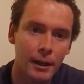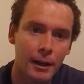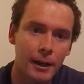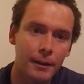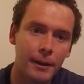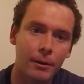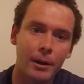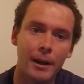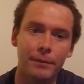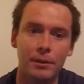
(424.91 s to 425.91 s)
And then I'll
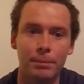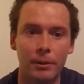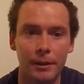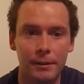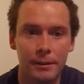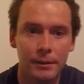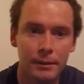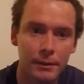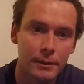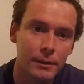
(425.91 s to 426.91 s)
have to put
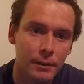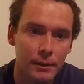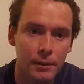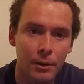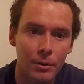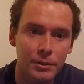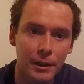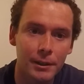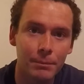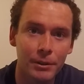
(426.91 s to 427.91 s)

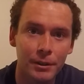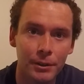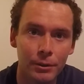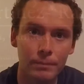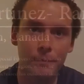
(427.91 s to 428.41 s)
Jose number 2.